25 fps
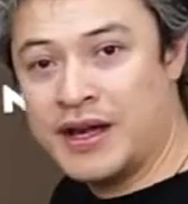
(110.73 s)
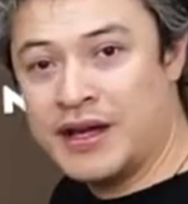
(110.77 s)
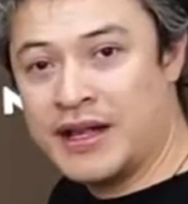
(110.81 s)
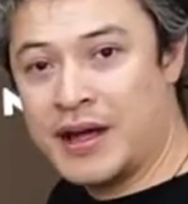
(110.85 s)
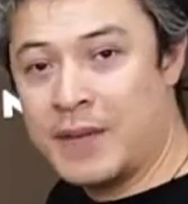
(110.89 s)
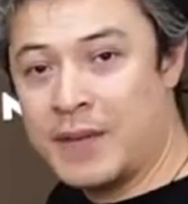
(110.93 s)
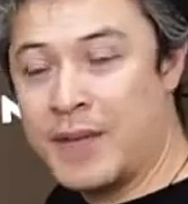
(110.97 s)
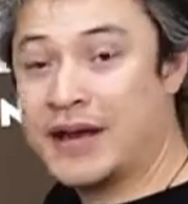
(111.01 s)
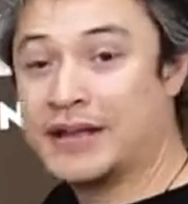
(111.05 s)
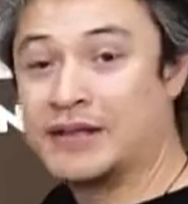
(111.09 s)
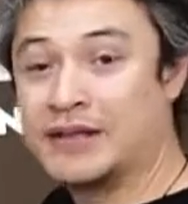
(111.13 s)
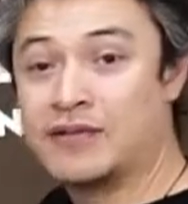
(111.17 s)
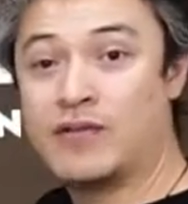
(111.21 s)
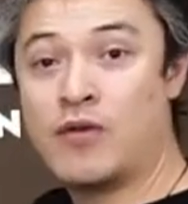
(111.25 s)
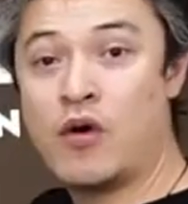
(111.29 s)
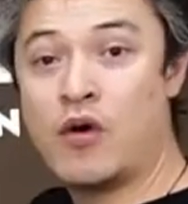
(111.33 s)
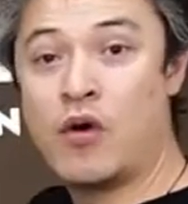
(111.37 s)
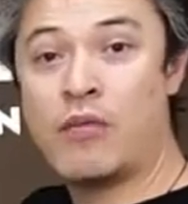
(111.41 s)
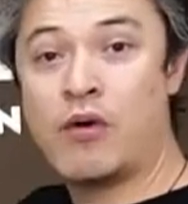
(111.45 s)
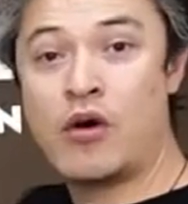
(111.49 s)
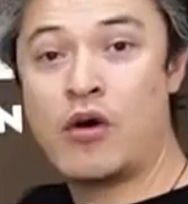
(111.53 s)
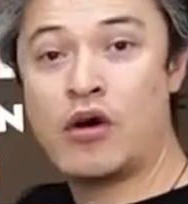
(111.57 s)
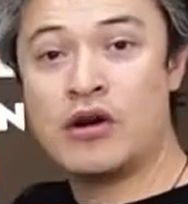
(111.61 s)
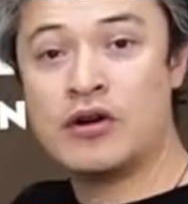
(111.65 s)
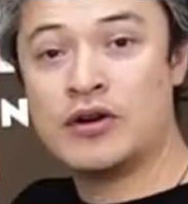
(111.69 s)
That makes four
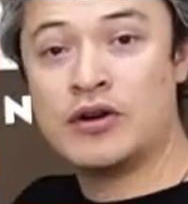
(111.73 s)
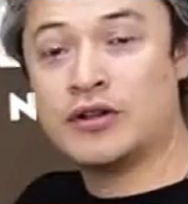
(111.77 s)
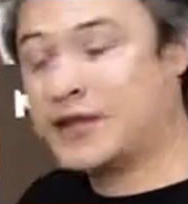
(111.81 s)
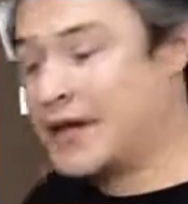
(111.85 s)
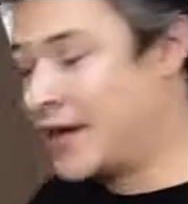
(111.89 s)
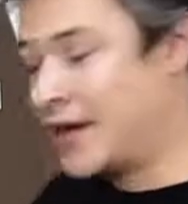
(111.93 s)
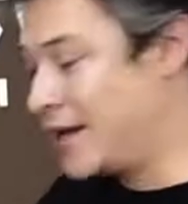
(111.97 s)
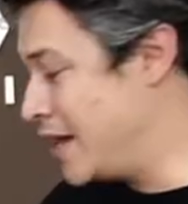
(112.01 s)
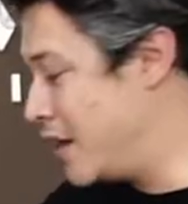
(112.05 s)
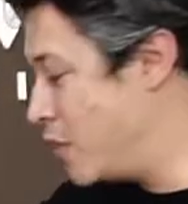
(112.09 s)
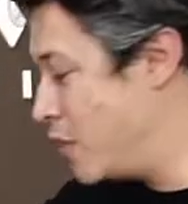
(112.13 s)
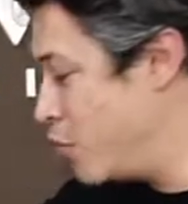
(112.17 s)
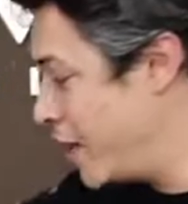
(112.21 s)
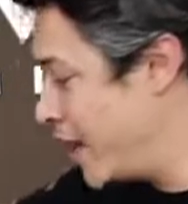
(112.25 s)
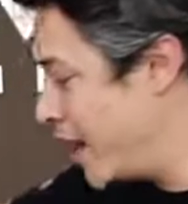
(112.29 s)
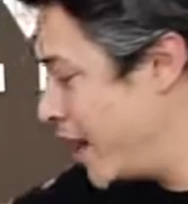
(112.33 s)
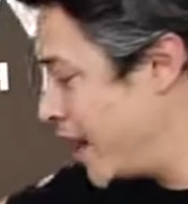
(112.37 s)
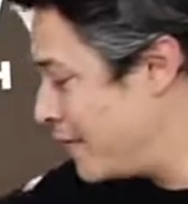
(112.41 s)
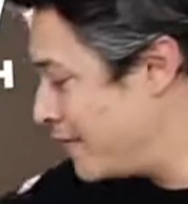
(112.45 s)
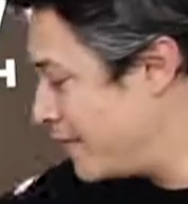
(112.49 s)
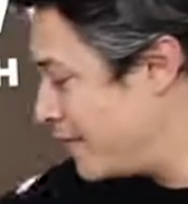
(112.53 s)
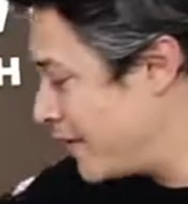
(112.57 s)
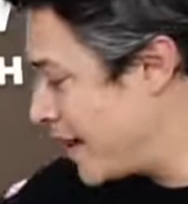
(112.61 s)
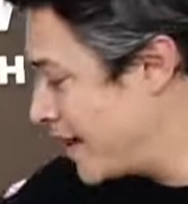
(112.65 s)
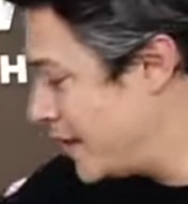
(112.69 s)
boilers, and then we
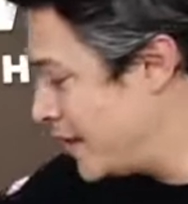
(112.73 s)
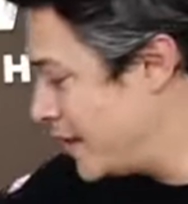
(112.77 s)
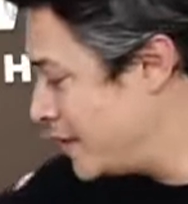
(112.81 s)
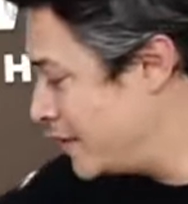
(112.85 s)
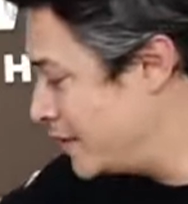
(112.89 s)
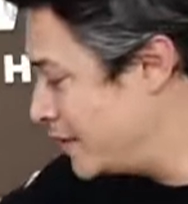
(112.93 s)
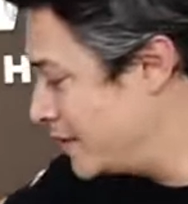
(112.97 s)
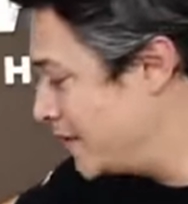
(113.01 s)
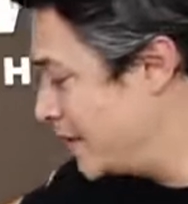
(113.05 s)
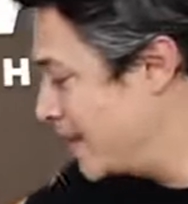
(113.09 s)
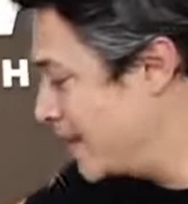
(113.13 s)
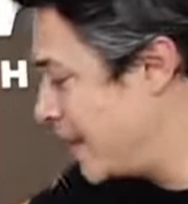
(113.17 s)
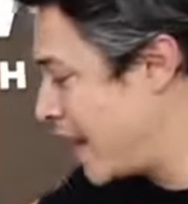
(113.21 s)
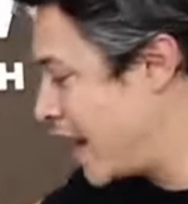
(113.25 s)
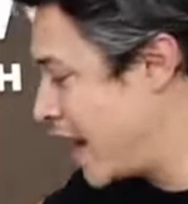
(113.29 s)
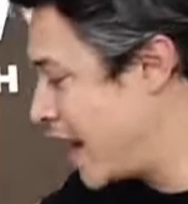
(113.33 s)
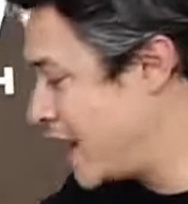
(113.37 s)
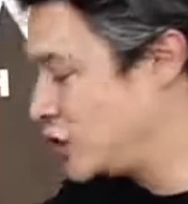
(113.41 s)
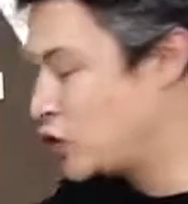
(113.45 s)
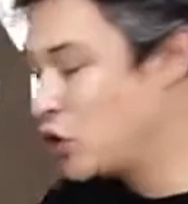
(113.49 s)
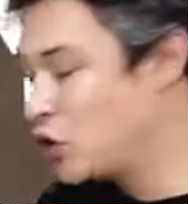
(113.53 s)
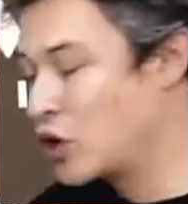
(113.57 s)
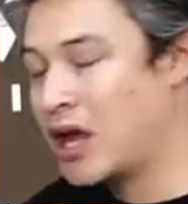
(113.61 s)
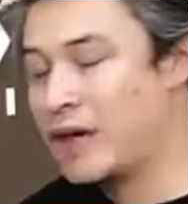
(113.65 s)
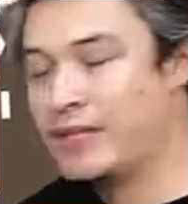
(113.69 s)
have elements in the
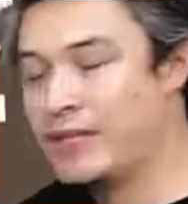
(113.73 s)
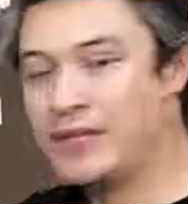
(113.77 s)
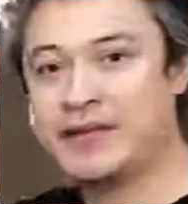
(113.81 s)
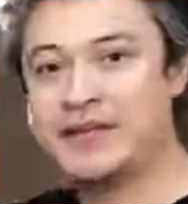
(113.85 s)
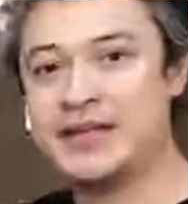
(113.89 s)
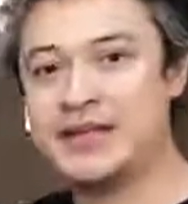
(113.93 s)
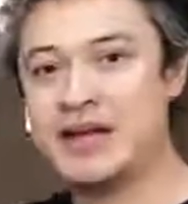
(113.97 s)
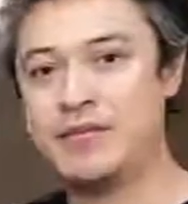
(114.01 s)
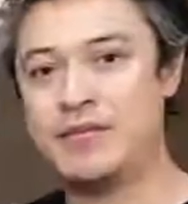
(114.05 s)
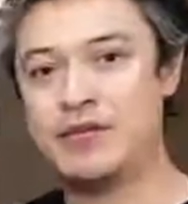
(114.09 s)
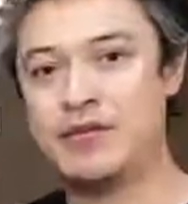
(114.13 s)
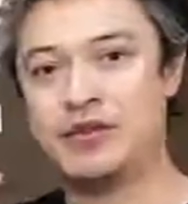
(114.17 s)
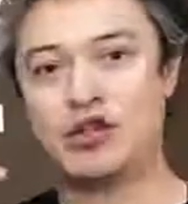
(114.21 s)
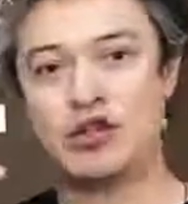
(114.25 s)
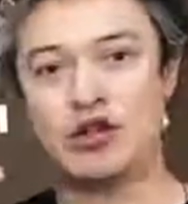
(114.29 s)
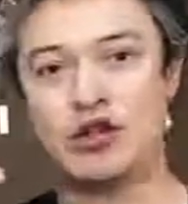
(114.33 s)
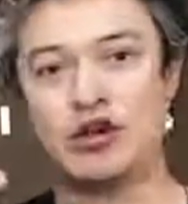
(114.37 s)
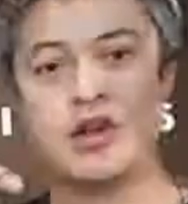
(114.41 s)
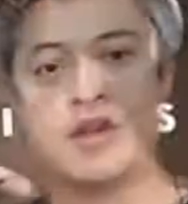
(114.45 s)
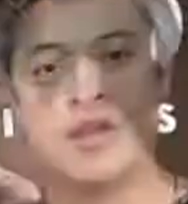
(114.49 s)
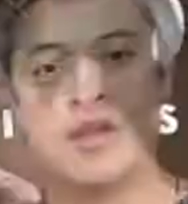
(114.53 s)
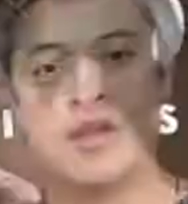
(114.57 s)
head to keep the temperature